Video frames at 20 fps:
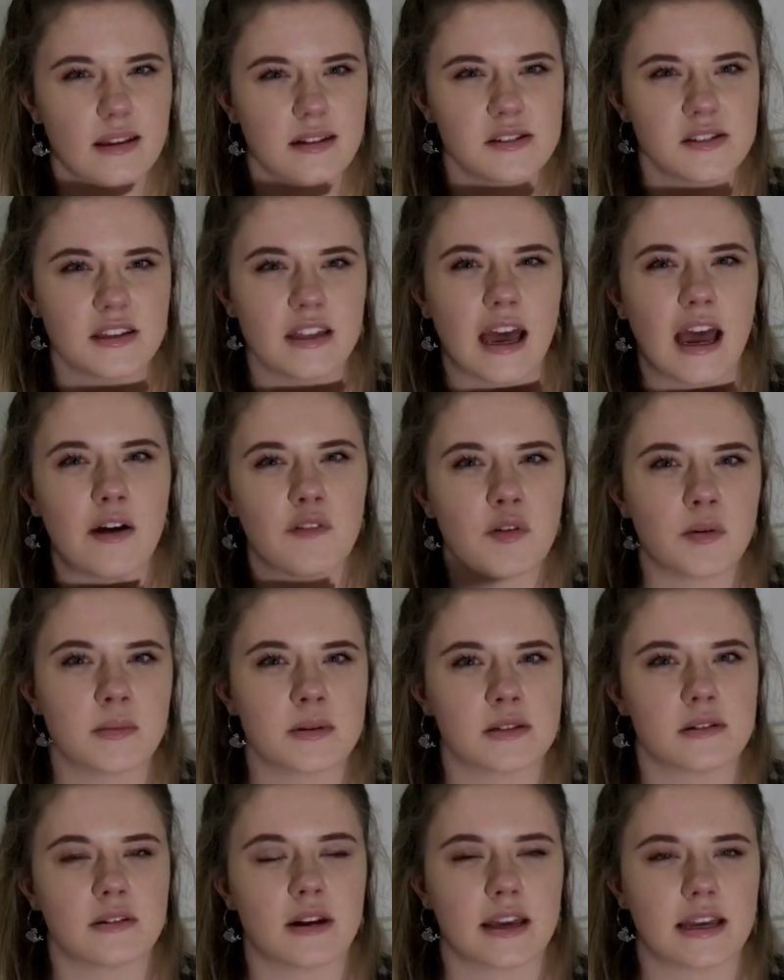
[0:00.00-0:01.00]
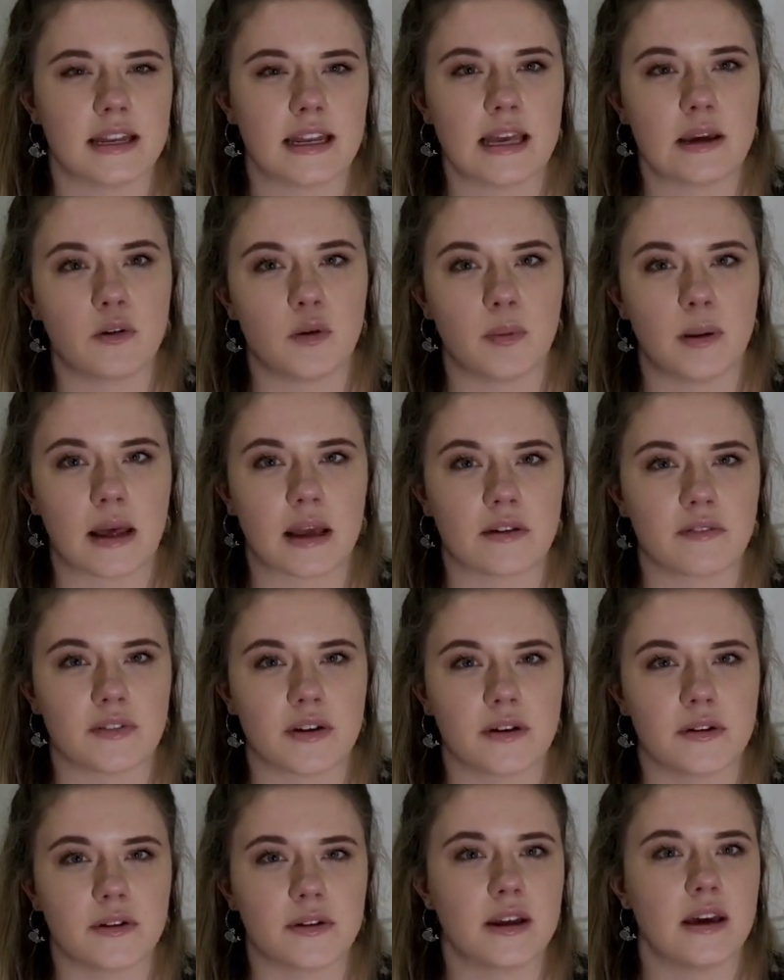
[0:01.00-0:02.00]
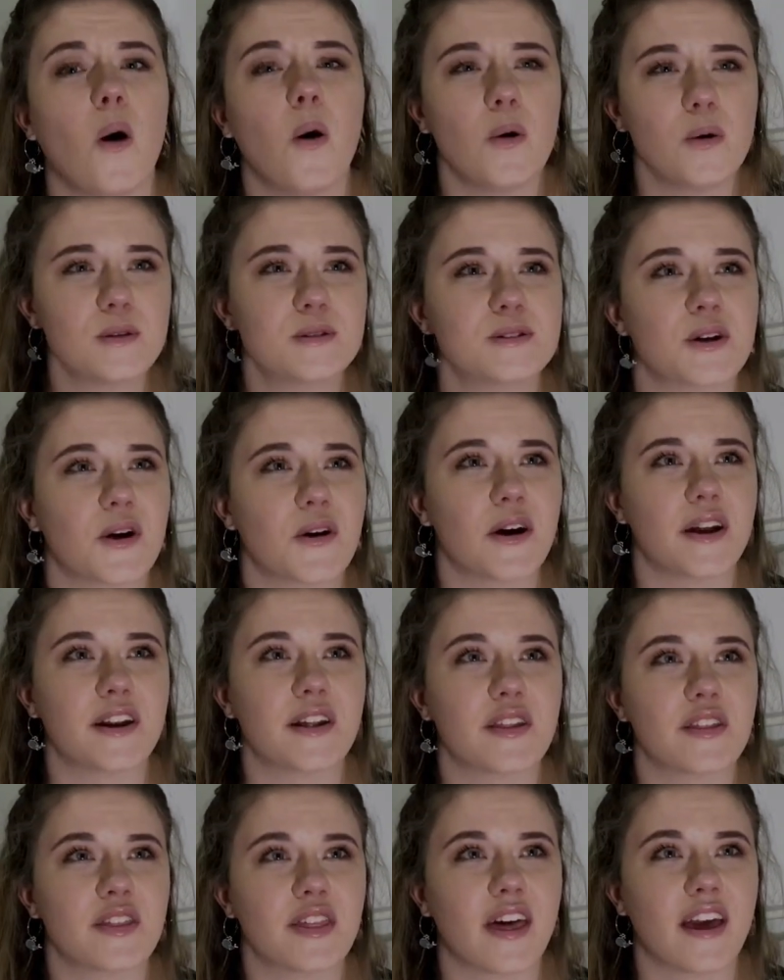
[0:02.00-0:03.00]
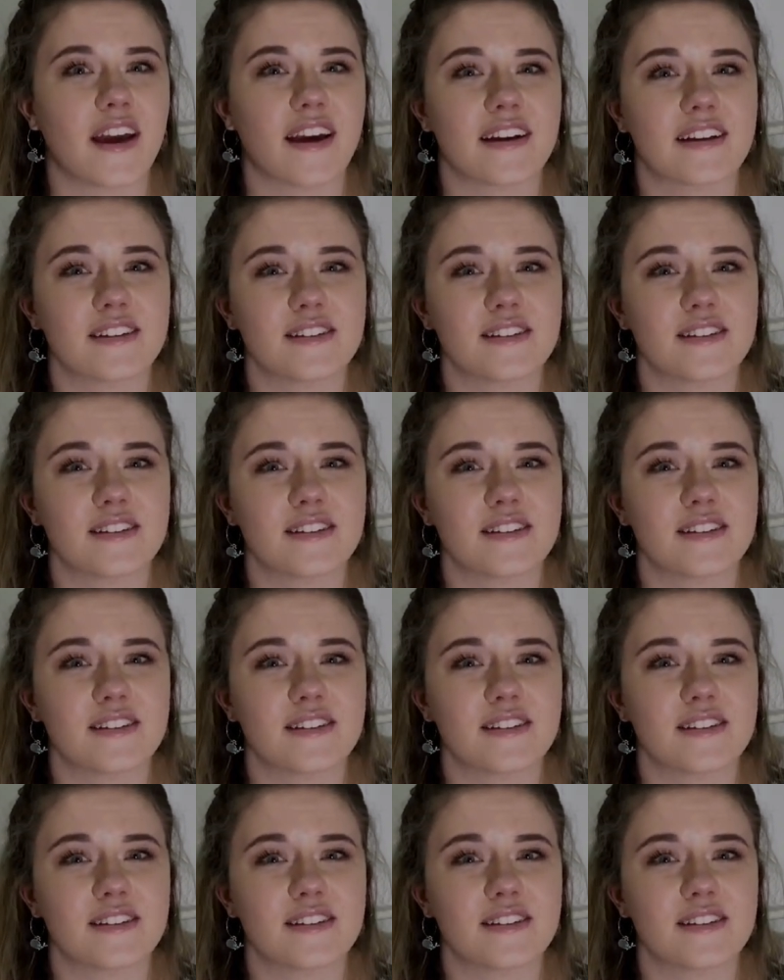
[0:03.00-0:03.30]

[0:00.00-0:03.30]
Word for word: so that everyone was on like an equal playing field. Also, another thing,